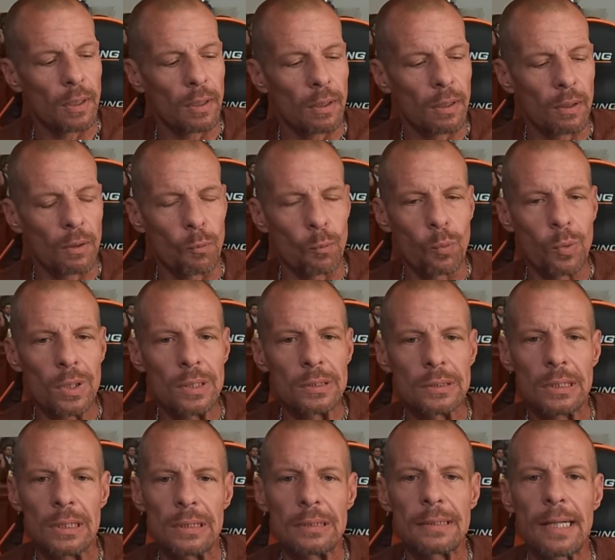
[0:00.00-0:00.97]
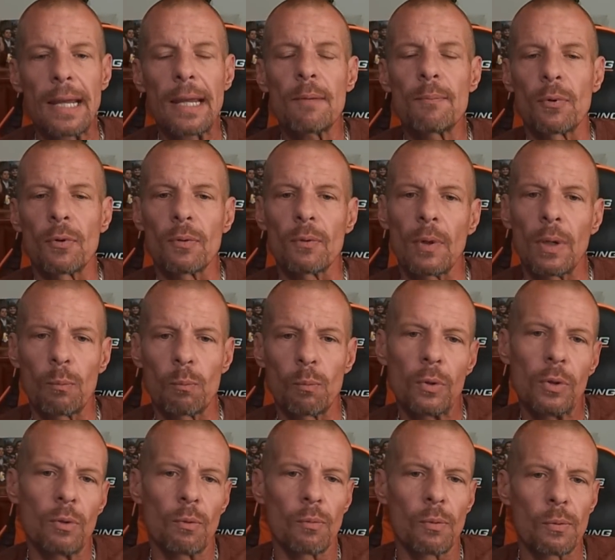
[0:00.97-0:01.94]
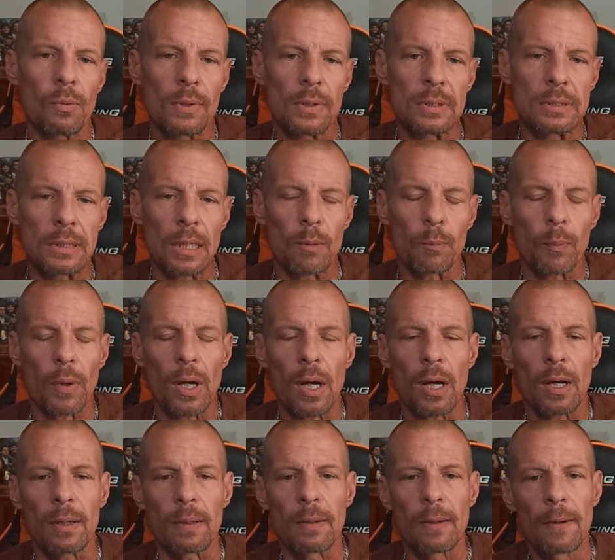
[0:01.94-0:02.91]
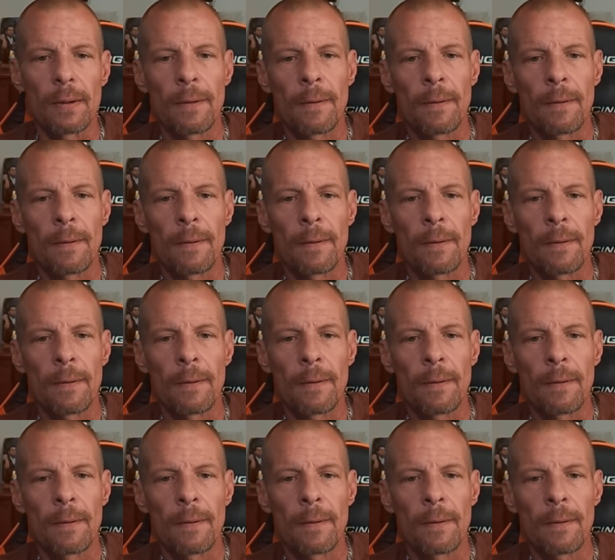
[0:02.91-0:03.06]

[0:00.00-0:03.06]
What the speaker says: was his neighbor. And, we were in the same pod.